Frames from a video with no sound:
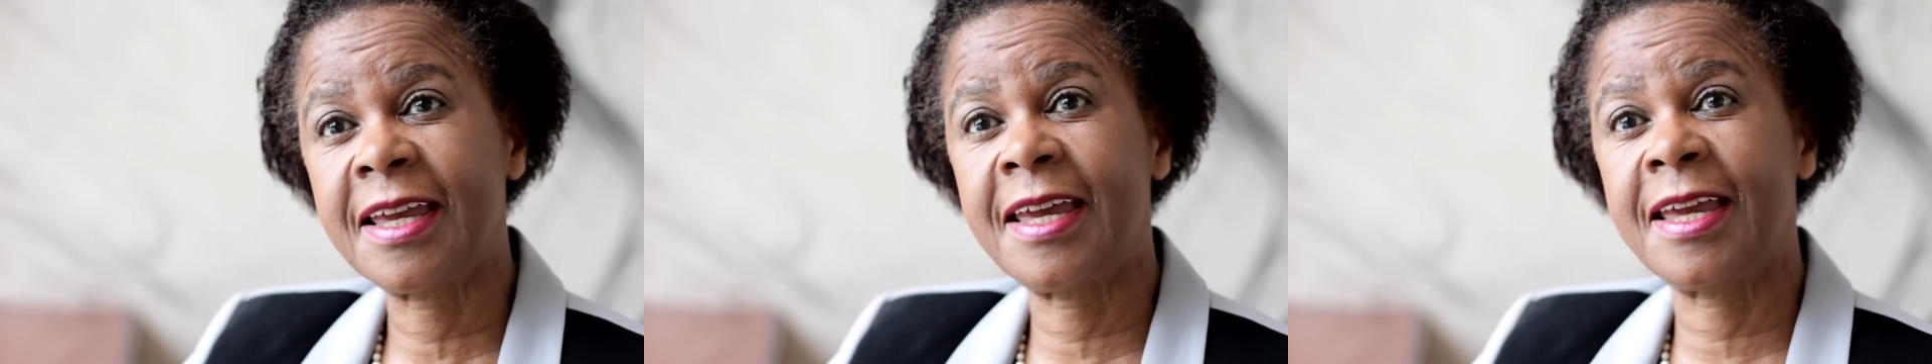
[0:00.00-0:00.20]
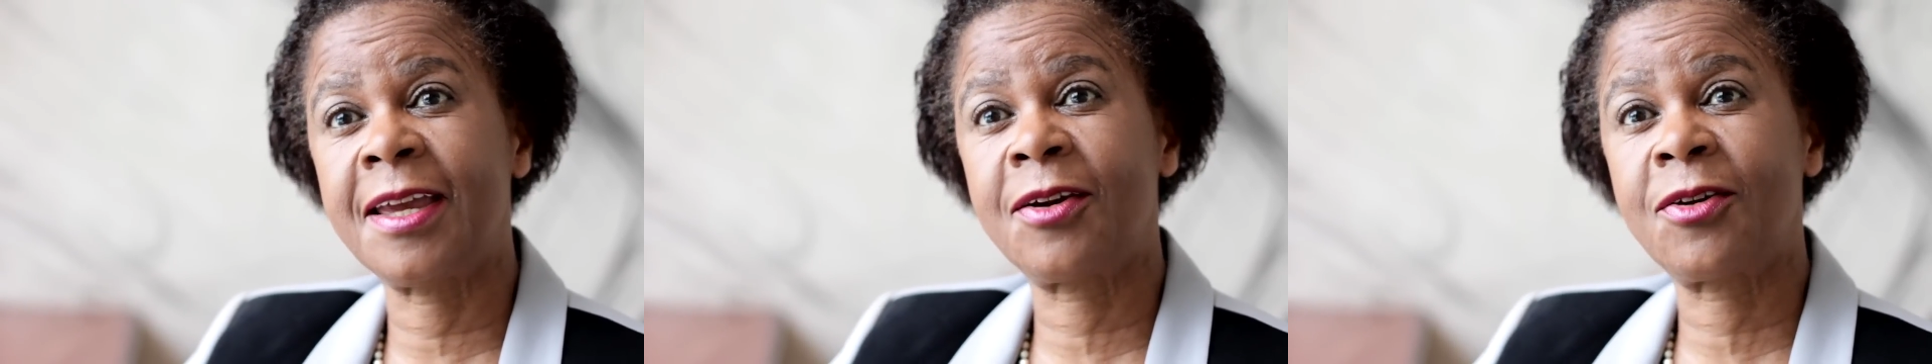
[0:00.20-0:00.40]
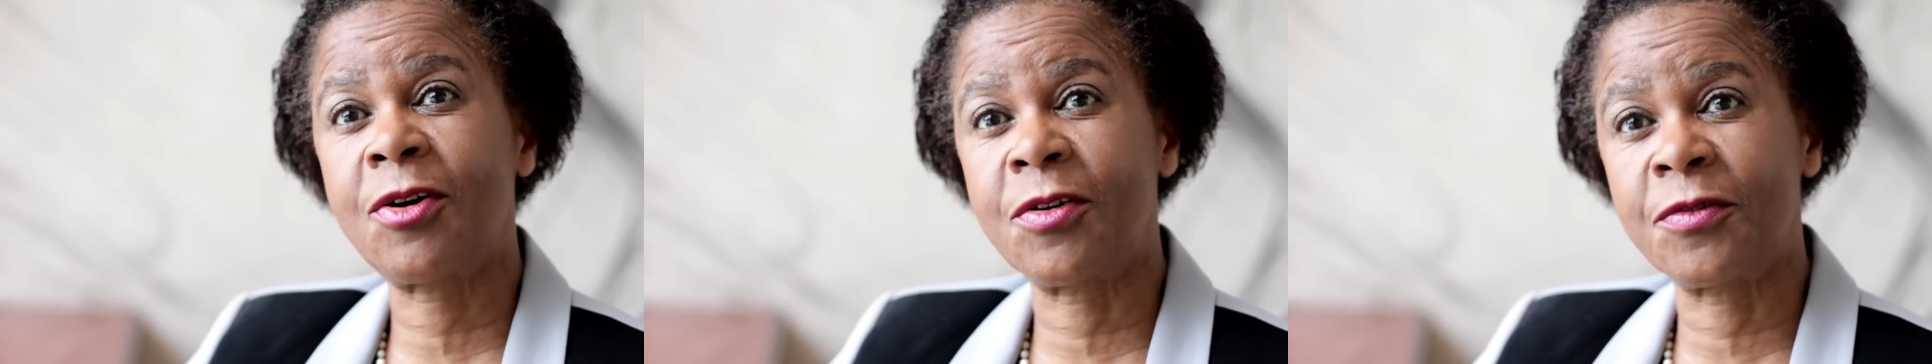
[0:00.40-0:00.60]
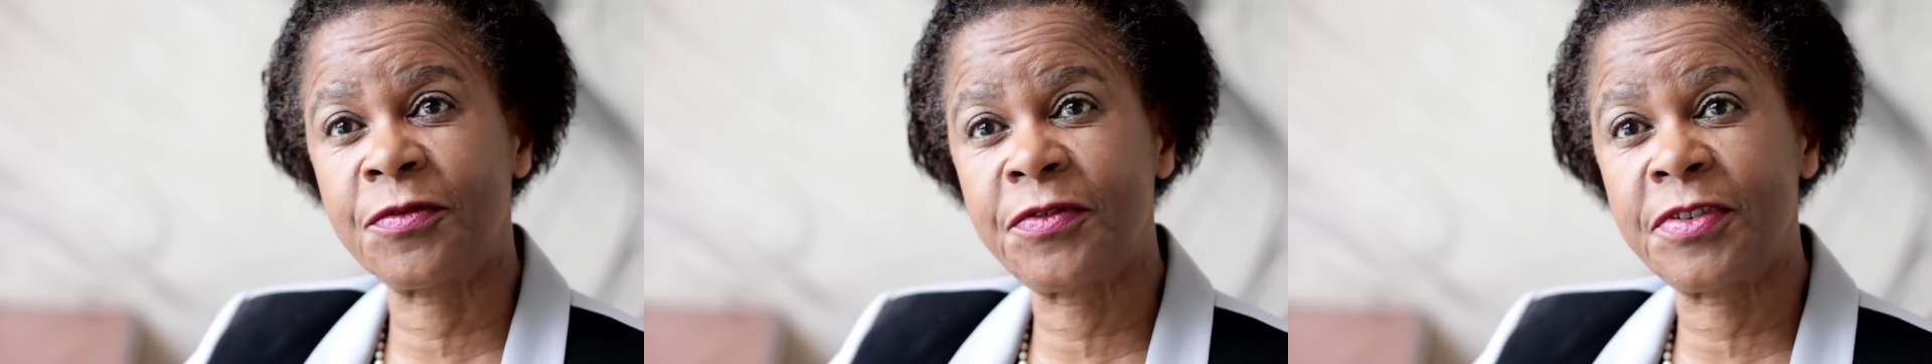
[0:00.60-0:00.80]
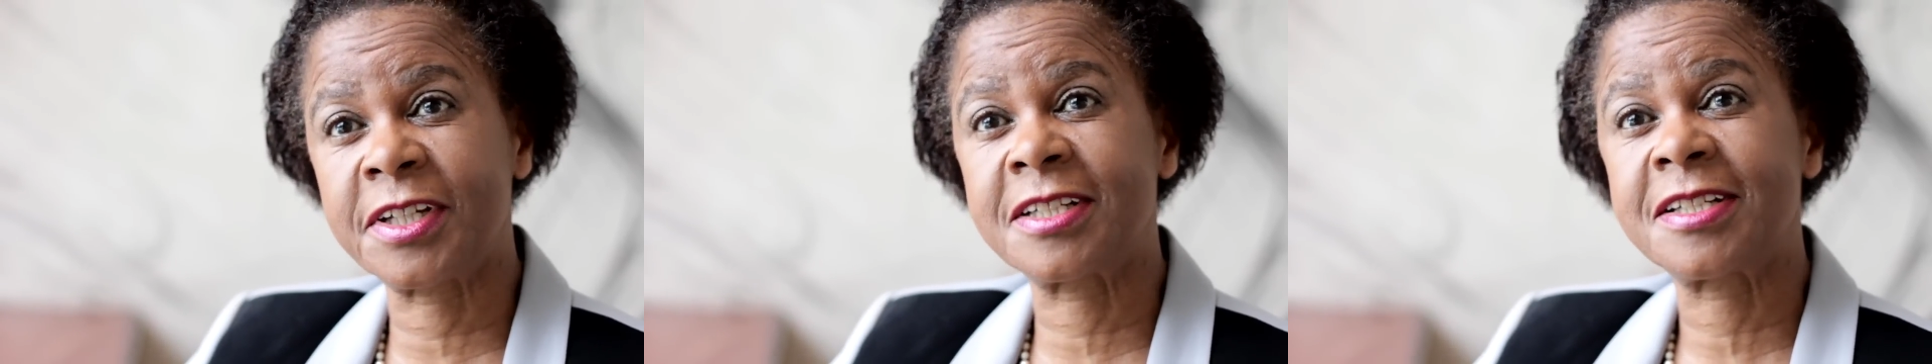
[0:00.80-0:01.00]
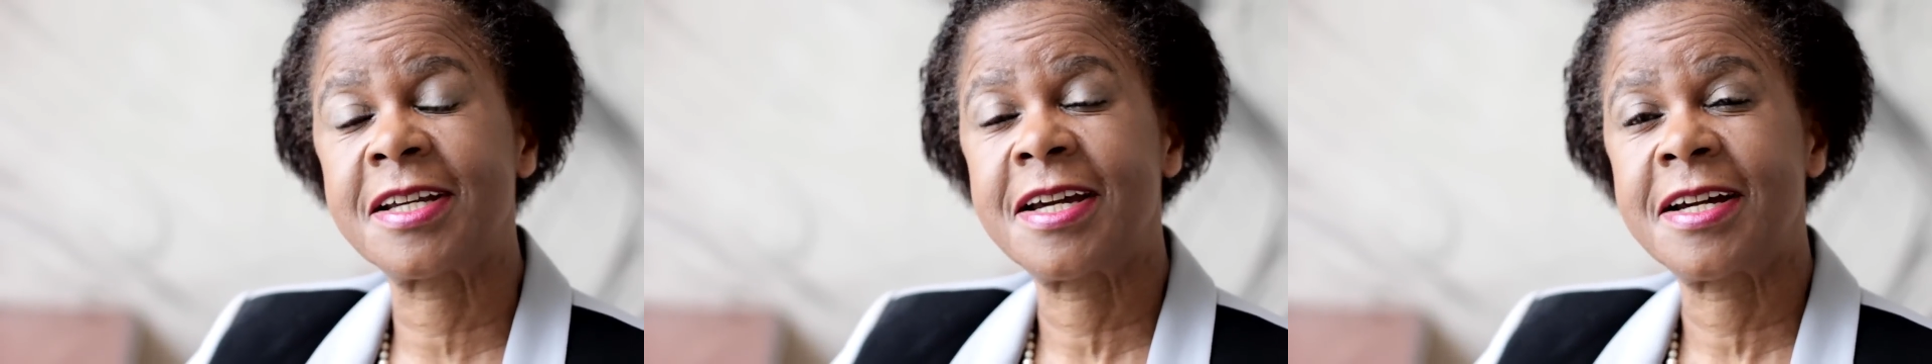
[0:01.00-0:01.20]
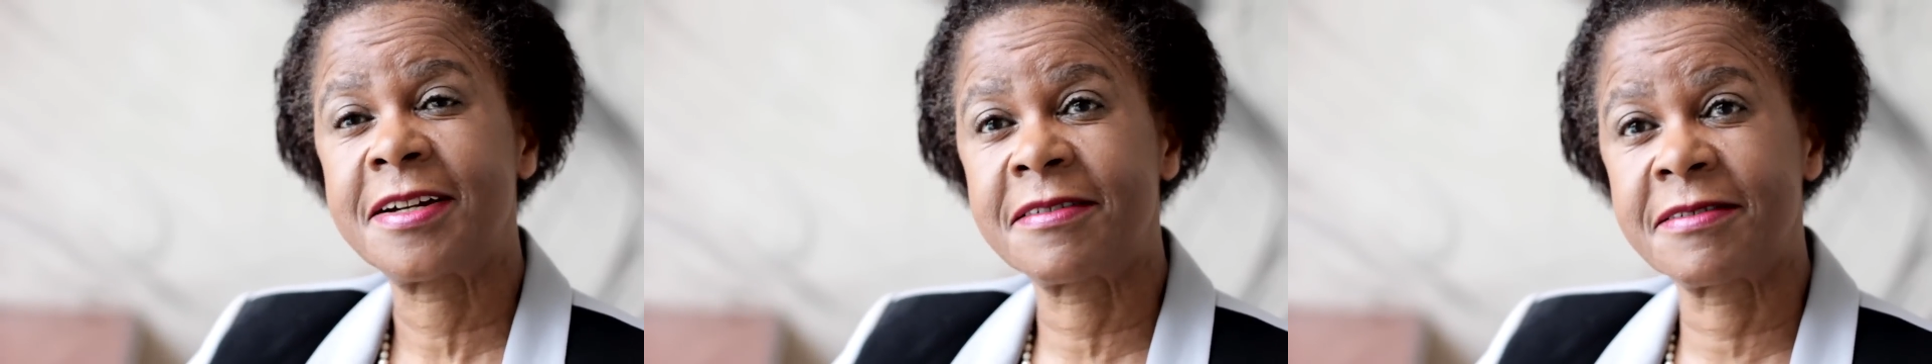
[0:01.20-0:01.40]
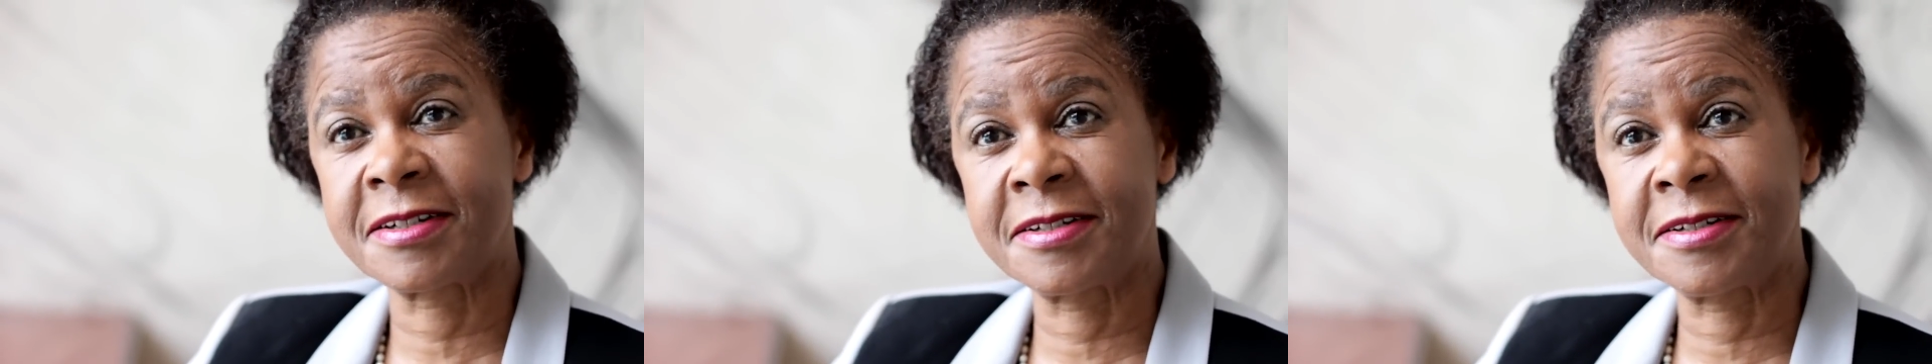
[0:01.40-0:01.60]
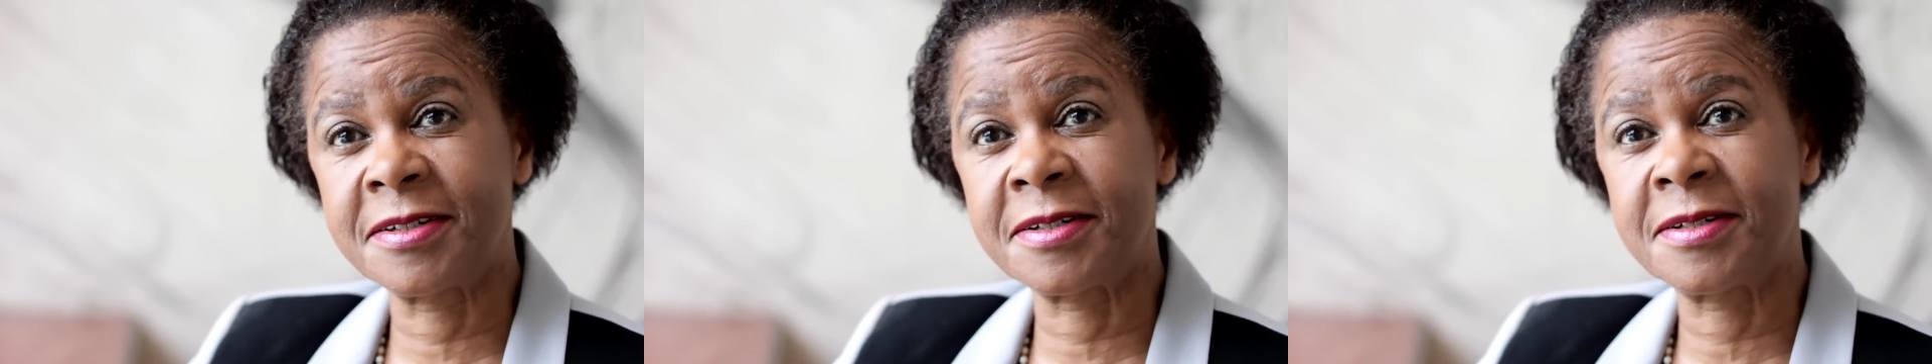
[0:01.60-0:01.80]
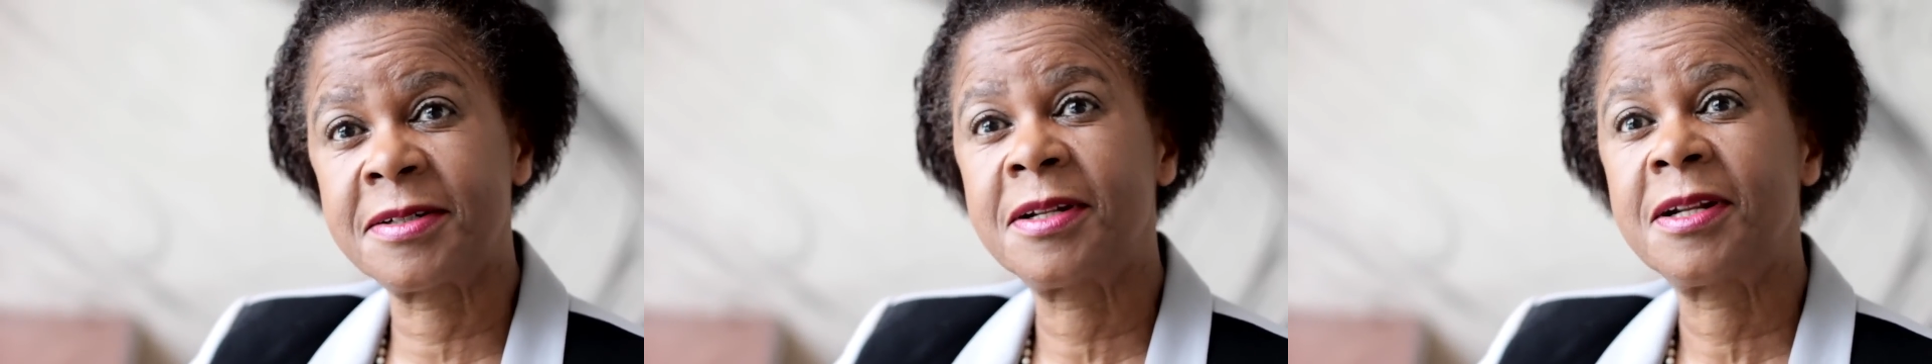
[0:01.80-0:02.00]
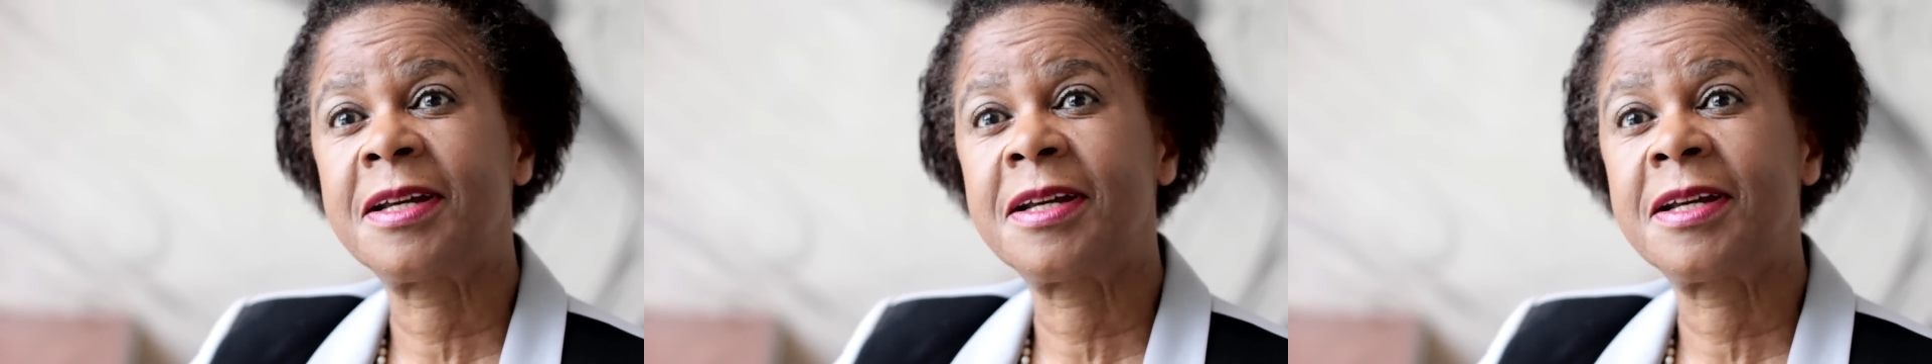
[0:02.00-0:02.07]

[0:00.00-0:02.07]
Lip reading: a conflict-ridden,